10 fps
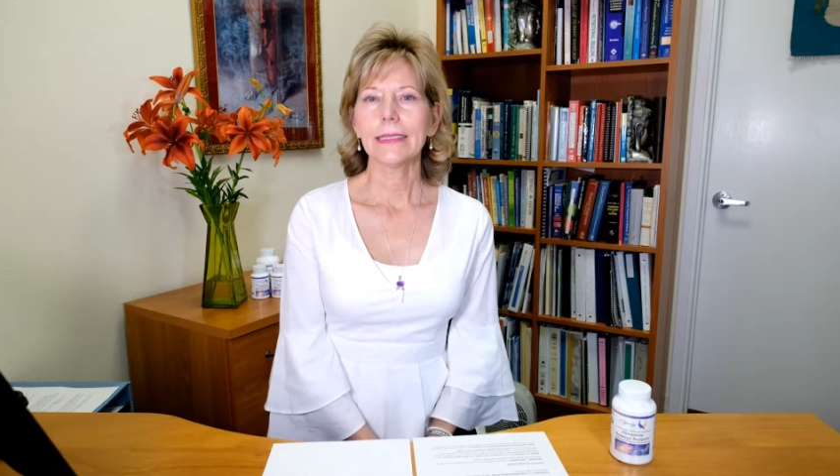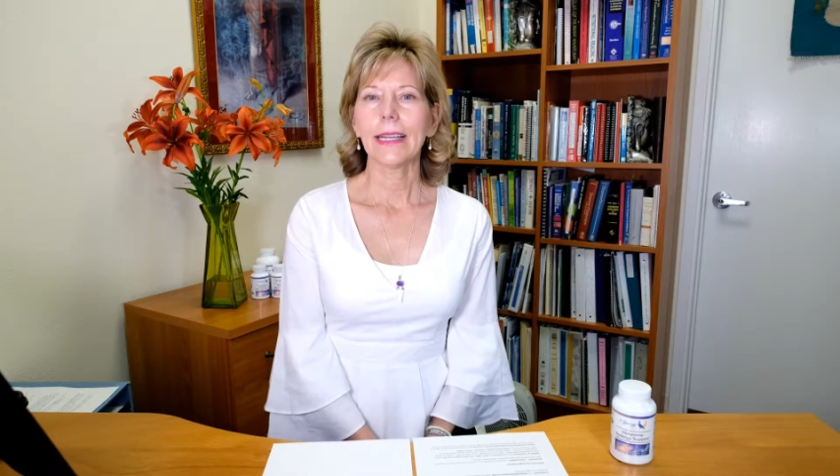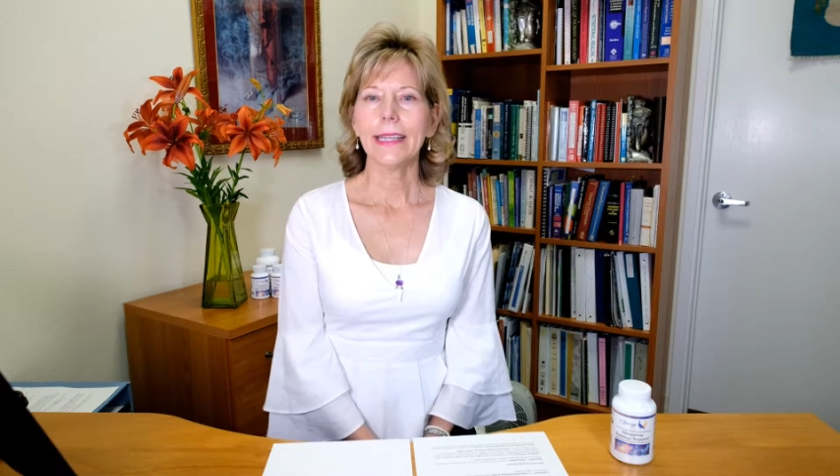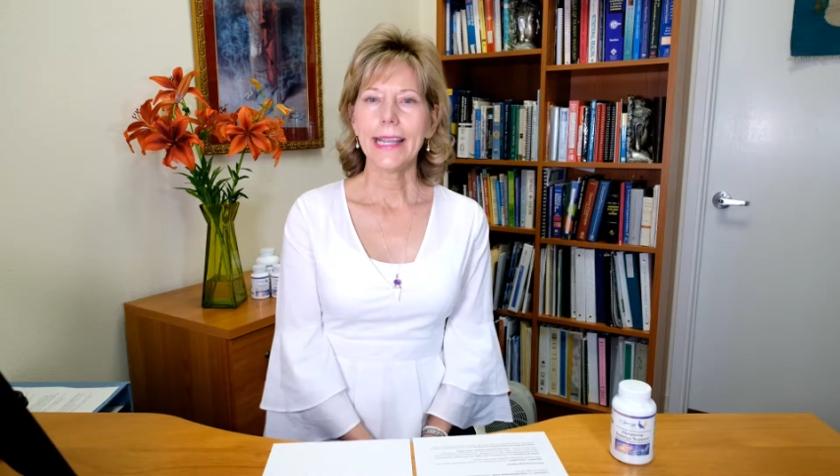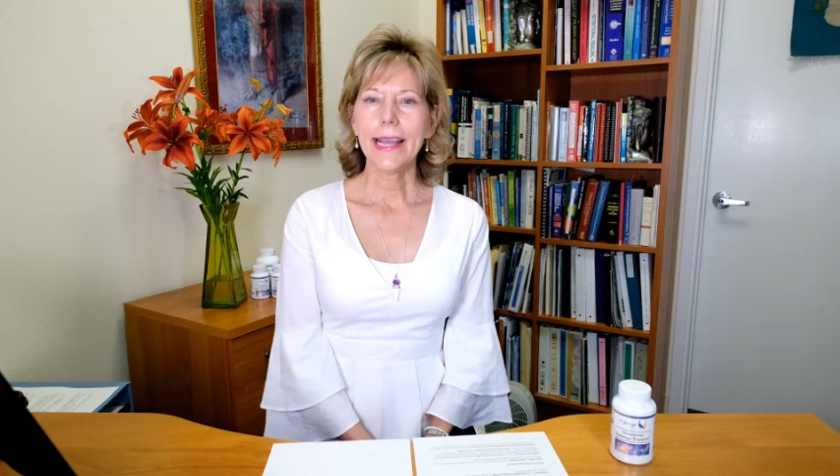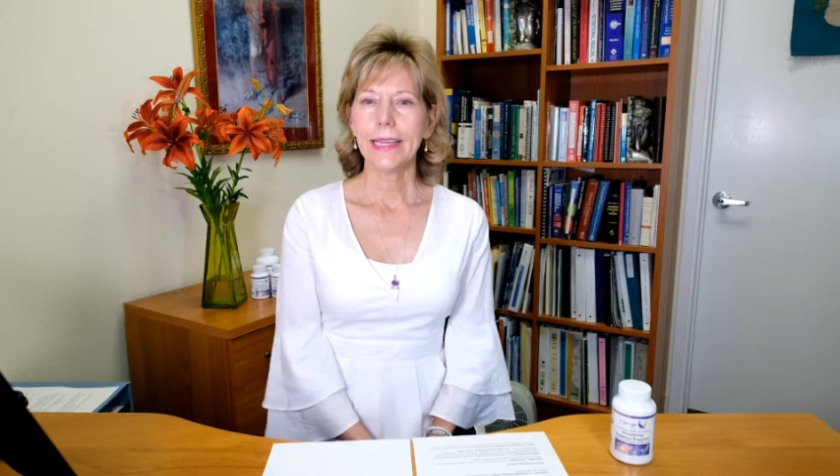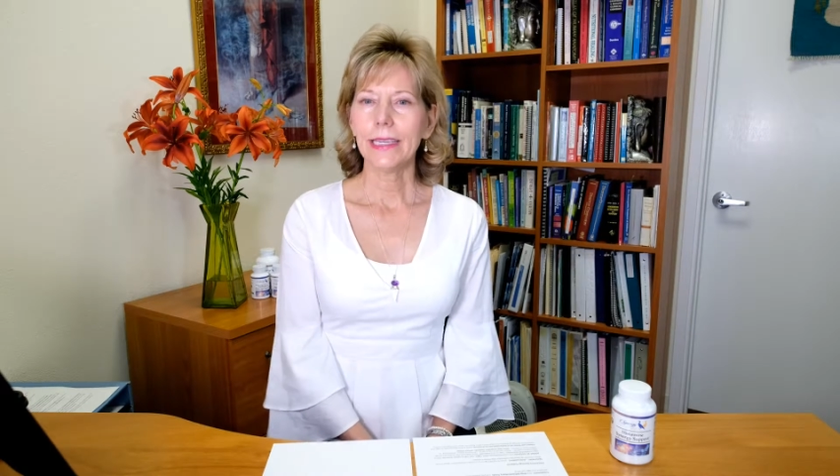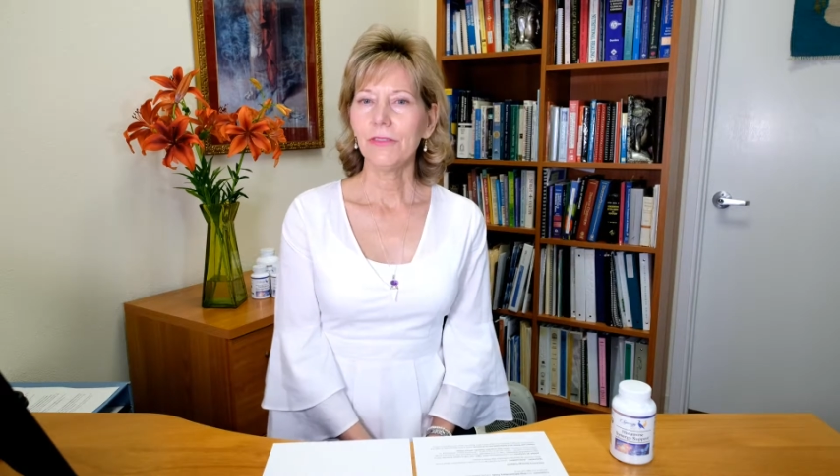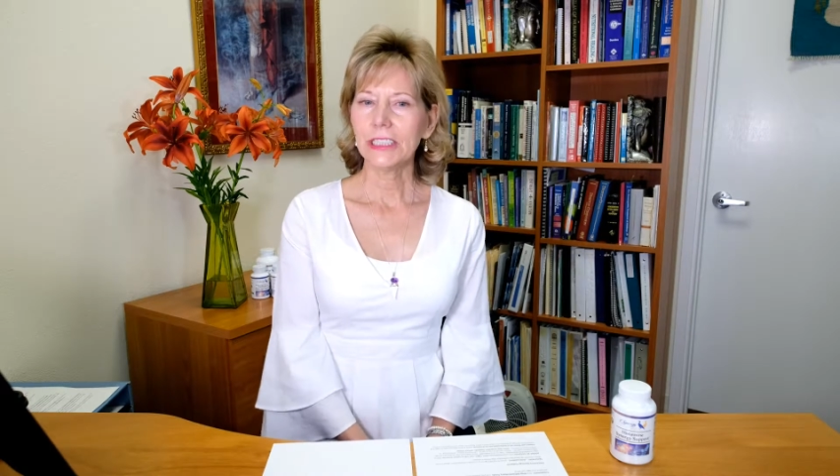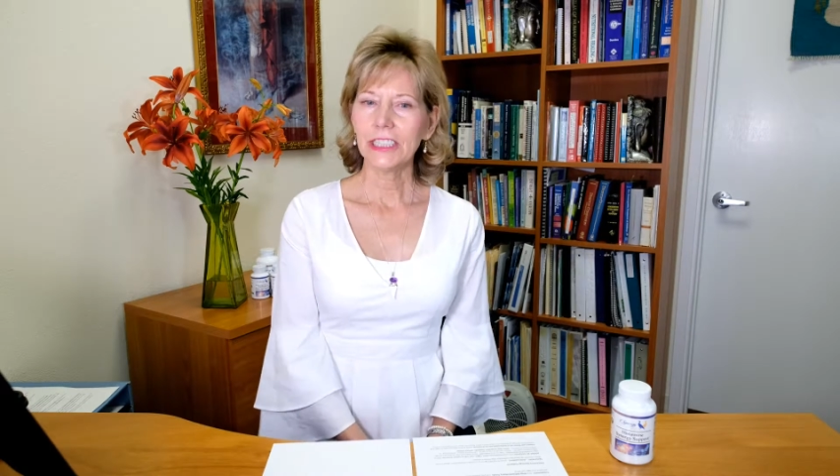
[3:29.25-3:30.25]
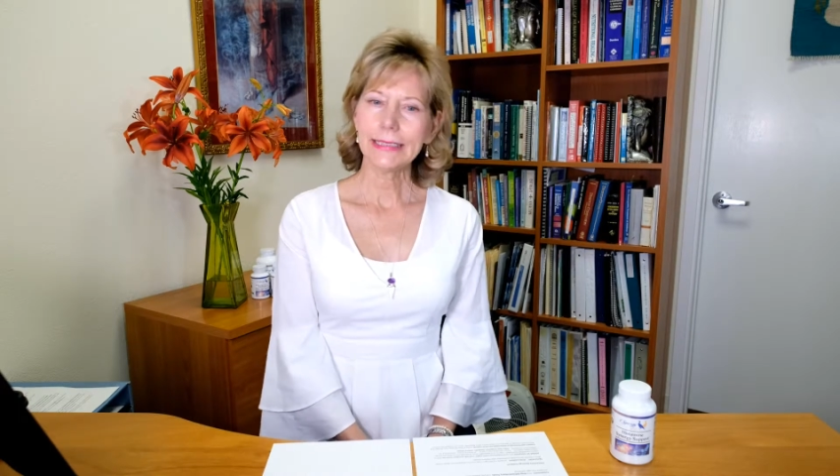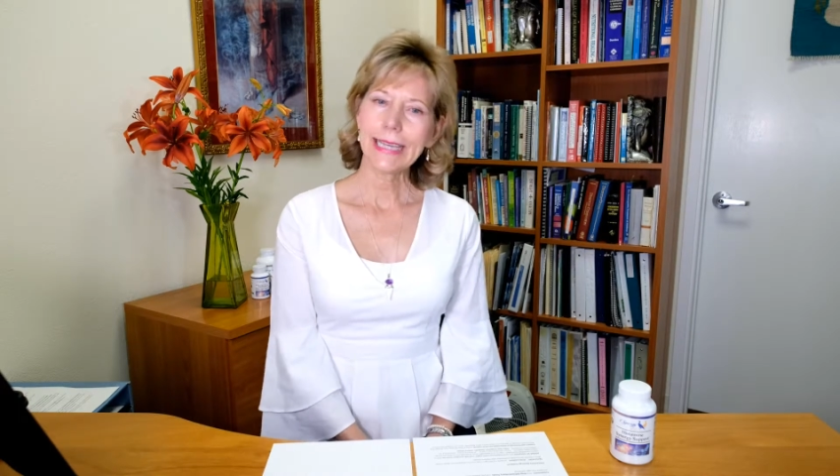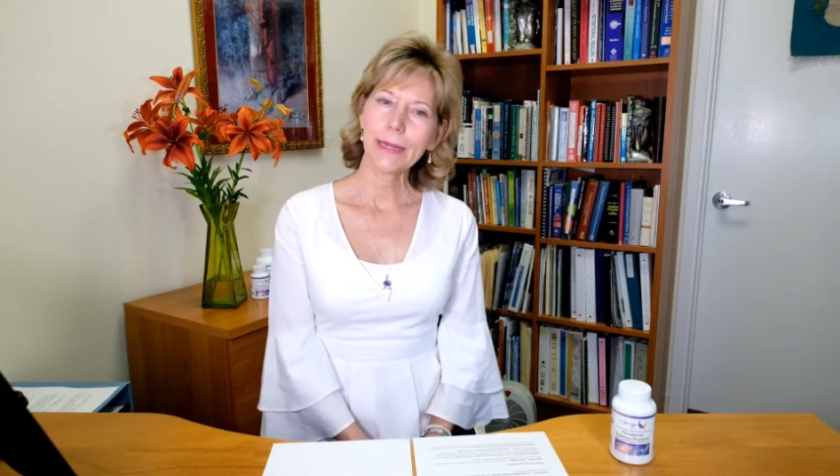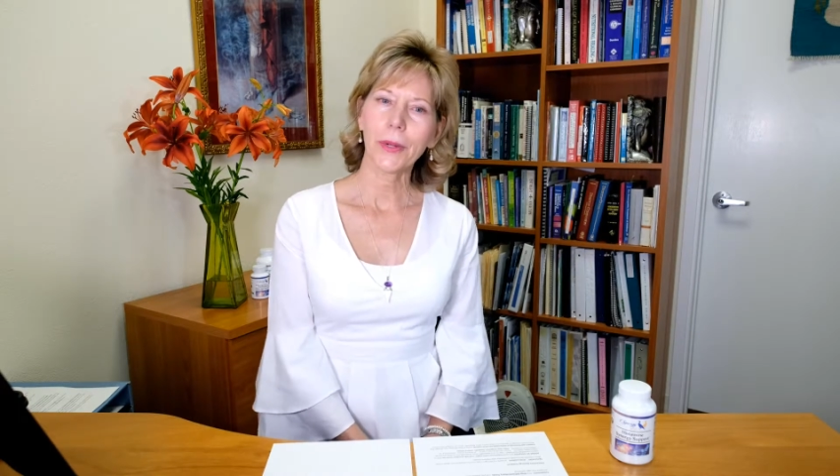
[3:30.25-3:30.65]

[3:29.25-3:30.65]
again, if we just take